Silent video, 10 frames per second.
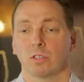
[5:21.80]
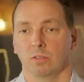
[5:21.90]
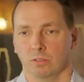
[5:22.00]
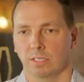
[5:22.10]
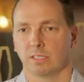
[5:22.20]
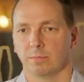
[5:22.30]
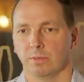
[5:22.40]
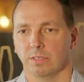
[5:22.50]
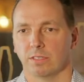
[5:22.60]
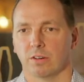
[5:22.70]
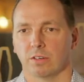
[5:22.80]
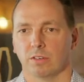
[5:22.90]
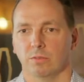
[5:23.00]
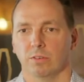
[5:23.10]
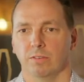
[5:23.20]
Across all disciplines,
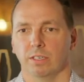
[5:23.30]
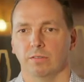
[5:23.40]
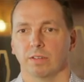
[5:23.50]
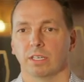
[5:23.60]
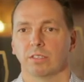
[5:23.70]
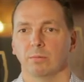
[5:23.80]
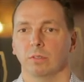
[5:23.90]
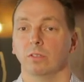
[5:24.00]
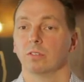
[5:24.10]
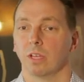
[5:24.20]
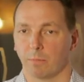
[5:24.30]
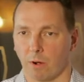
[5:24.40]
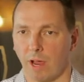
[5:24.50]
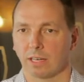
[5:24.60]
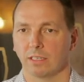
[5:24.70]
Aurecon were very flexible and also
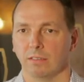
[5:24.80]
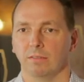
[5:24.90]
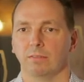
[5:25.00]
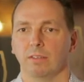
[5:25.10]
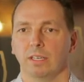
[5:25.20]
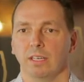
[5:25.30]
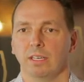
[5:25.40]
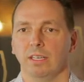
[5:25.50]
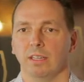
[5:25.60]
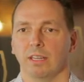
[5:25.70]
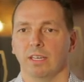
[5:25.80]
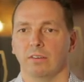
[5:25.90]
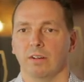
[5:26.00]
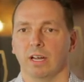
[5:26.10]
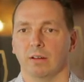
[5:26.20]
proactive in
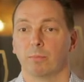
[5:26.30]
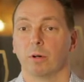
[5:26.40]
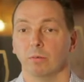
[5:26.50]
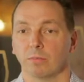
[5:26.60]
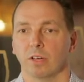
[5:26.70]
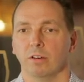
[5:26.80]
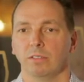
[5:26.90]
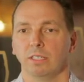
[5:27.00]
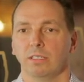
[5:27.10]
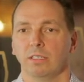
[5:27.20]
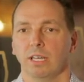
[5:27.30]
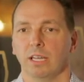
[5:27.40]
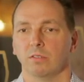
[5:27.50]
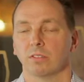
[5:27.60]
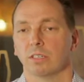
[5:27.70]
their problem solving,
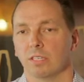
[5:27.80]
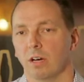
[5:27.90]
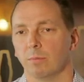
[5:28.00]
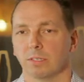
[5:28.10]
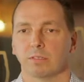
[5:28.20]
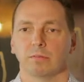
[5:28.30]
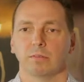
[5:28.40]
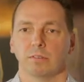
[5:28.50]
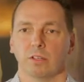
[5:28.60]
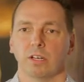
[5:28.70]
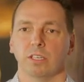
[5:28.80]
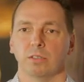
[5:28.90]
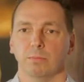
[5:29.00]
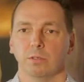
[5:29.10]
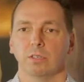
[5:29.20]
and also to help us not
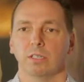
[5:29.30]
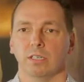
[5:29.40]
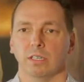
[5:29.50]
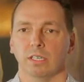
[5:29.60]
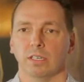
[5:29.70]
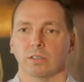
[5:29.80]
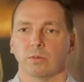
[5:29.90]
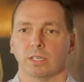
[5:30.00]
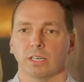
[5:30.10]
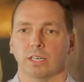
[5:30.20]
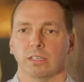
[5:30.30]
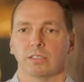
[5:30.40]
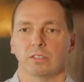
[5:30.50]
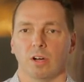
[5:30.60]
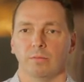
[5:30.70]
only to build it in a
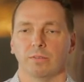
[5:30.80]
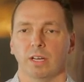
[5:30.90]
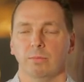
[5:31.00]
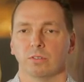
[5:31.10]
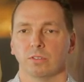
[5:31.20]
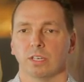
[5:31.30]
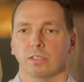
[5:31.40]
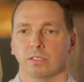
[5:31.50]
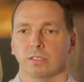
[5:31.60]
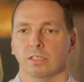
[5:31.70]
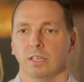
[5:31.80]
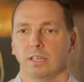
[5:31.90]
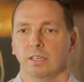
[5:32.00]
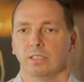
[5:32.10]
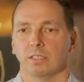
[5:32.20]
quicker time frame, but also
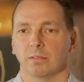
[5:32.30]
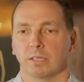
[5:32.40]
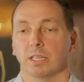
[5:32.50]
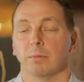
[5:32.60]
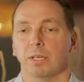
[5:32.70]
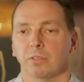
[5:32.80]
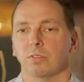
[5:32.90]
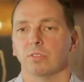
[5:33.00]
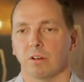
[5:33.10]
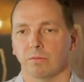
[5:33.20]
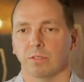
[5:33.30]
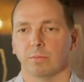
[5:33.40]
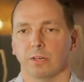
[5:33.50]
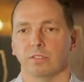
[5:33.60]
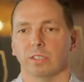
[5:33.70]
to get the best result for
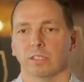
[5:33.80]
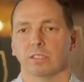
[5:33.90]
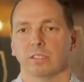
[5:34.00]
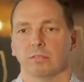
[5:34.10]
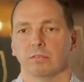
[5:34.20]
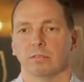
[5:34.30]
the project.